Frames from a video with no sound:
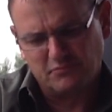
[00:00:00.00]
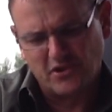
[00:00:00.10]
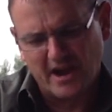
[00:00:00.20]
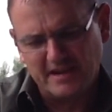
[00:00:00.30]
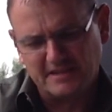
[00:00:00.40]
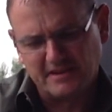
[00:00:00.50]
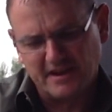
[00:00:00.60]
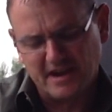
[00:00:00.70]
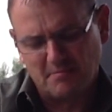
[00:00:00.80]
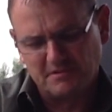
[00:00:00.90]
braid
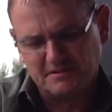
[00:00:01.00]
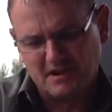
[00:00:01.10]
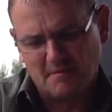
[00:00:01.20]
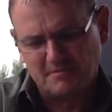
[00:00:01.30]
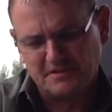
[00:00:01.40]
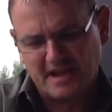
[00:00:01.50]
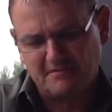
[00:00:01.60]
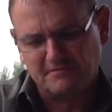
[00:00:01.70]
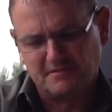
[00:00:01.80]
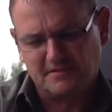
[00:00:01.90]
going up and
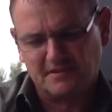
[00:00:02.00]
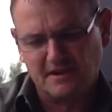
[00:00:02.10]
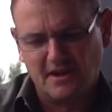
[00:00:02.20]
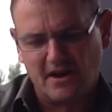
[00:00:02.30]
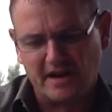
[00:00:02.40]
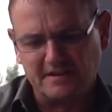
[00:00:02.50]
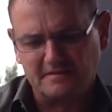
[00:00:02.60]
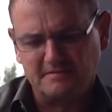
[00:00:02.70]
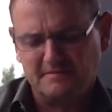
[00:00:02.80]
down the line.